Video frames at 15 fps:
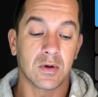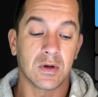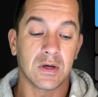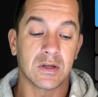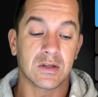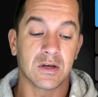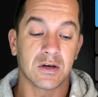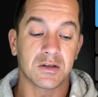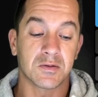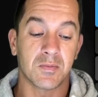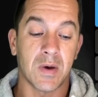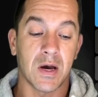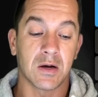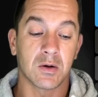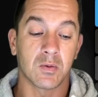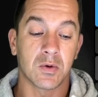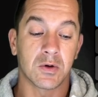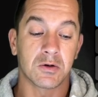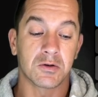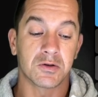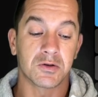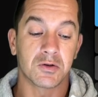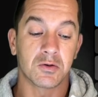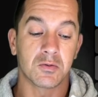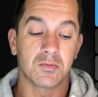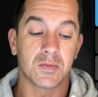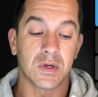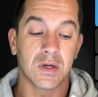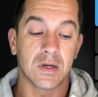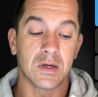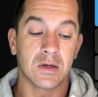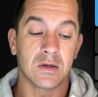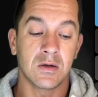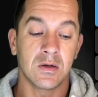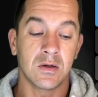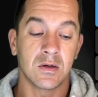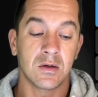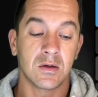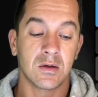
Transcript: it does matter when you're zoomed in.